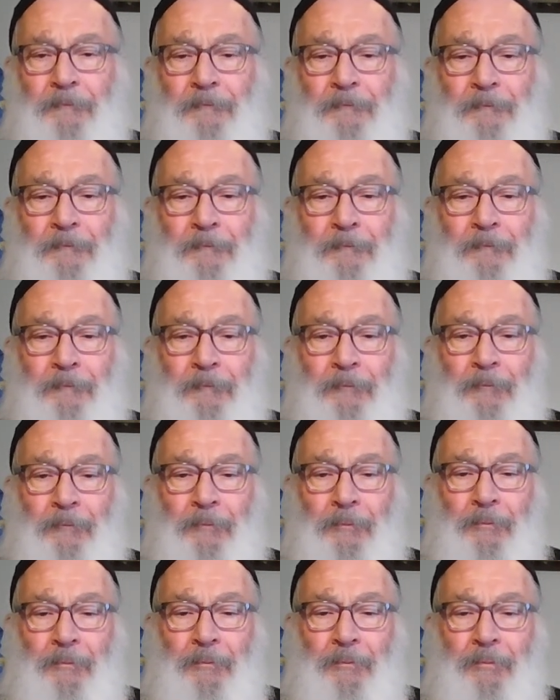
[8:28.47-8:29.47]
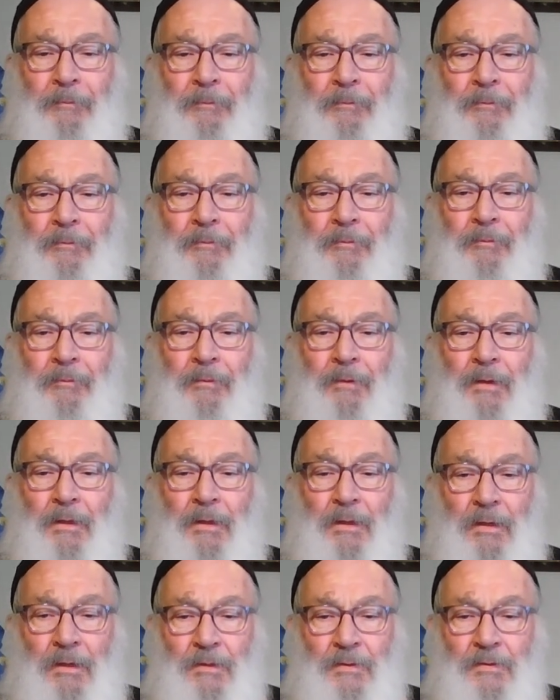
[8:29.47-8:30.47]

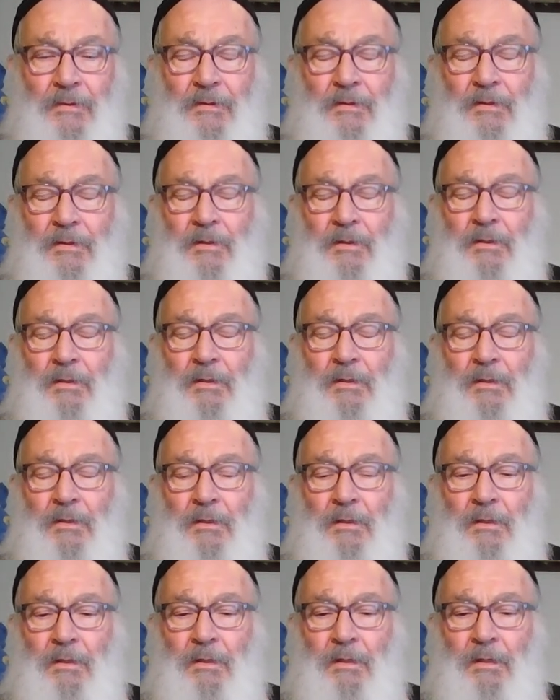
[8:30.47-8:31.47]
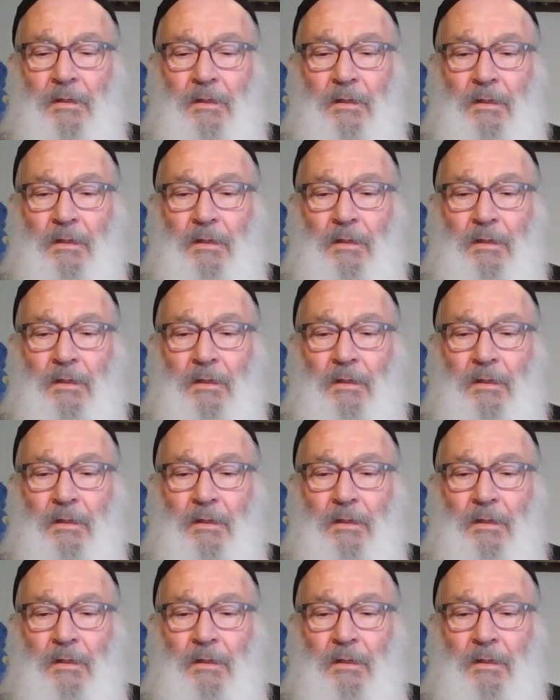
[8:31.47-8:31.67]
No one is speaking in this clip.